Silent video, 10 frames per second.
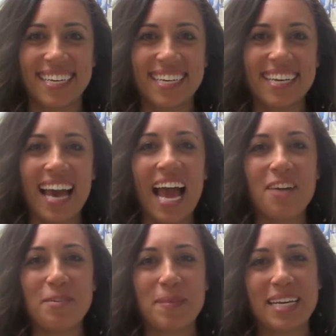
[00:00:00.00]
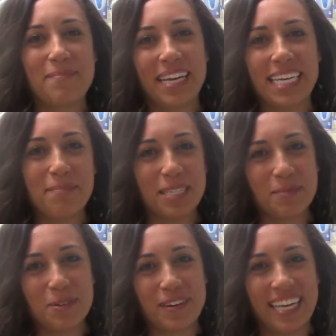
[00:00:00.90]
Hi everybody, my name is
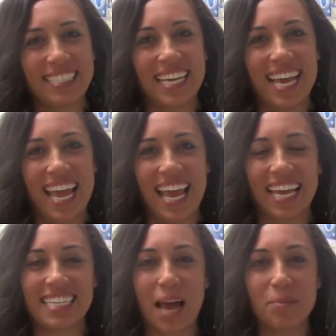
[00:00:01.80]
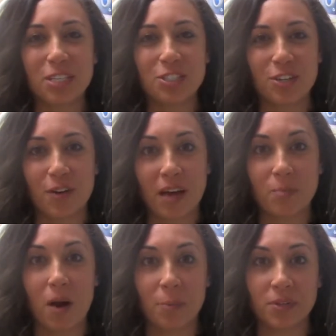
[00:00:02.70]
Miranda and I'm going to show you how
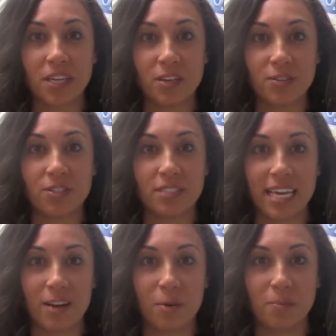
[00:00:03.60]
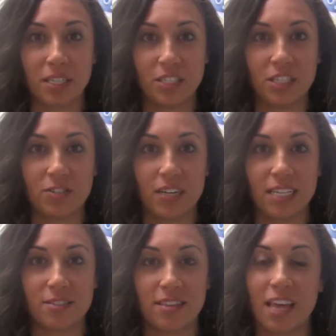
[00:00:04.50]
to properly use your take-home bleaching tray
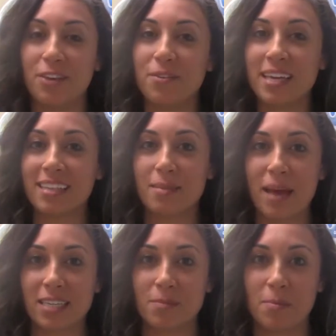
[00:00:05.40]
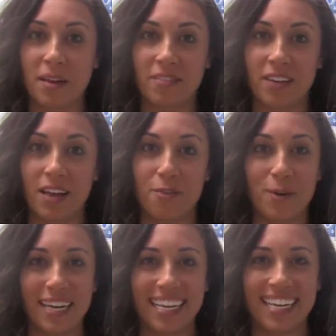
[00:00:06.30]
so that you can get the maximum benefit of
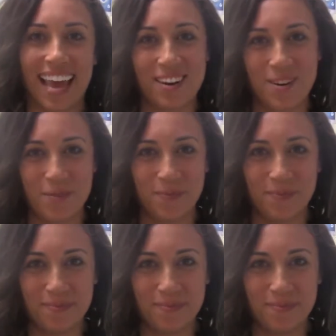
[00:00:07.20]
whitening at home.